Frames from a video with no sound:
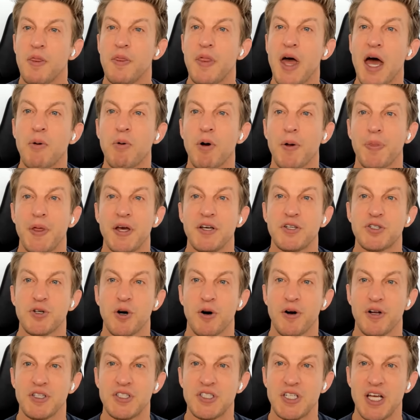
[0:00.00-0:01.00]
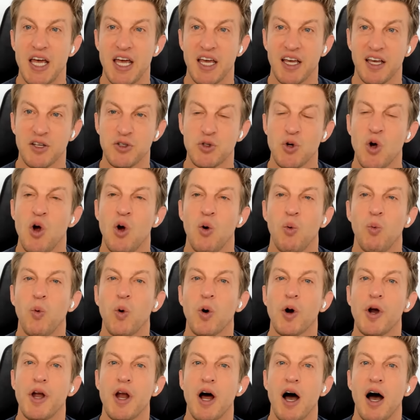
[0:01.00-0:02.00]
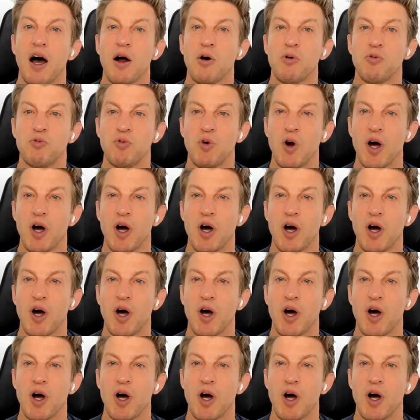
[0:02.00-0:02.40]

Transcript: Then what they started saying is, we're not